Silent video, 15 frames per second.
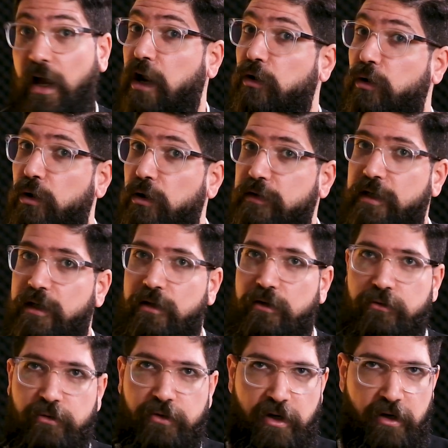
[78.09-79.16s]
according
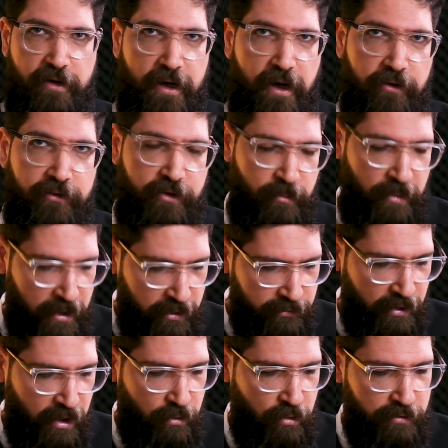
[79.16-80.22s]
to their
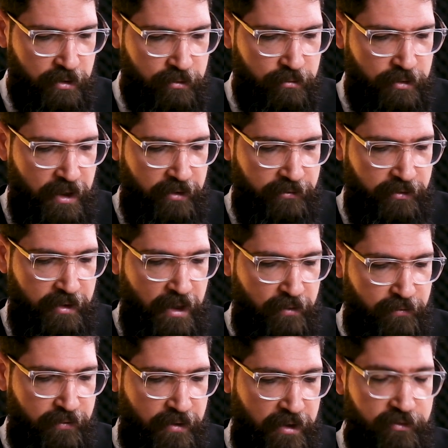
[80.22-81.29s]
estimates, according to the
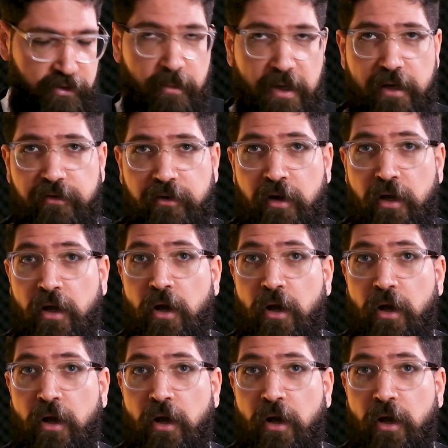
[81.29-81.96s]
SDF estimates.